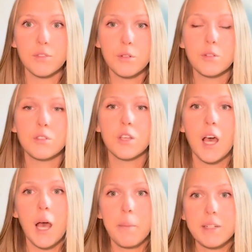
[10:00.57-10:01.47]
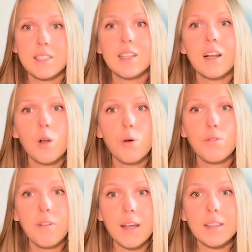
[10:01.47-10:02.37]
foods, but still low
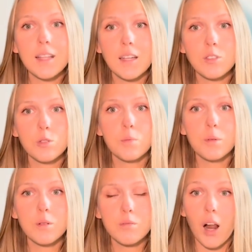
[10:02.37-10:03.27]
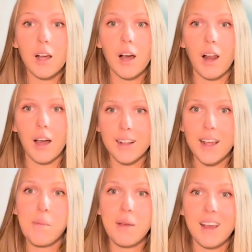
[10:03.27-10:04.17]
fat and super alkaline,
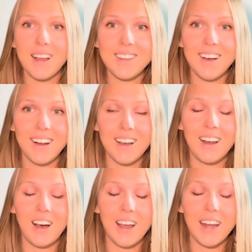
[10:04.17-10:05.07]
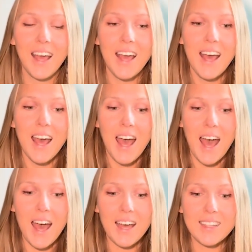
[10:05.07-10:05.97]
keeping it alkaline.
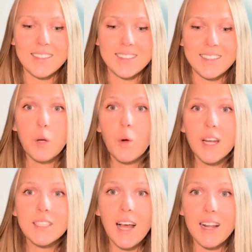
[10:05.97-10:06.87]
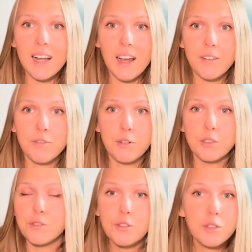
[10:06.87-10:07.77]
And what is alkaline
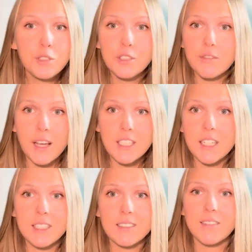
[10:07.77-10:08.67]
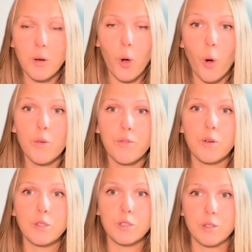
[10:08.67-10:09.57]
foods? Fruits, veggies, whole
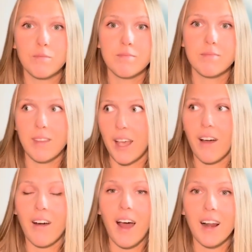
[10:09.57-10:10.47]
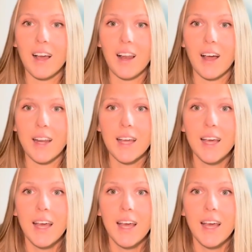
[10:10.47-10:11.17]
foods. They are alkaline